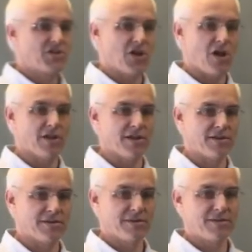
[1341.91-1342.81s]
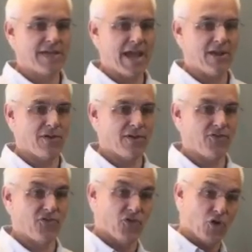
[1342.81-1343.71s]
solid tangle
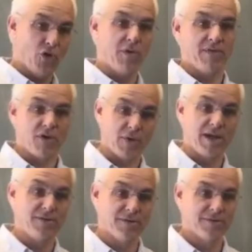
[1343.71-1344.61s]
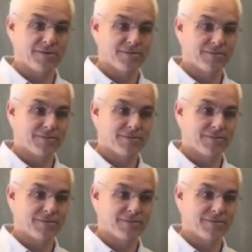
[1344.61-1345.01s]
is two, we've agreed.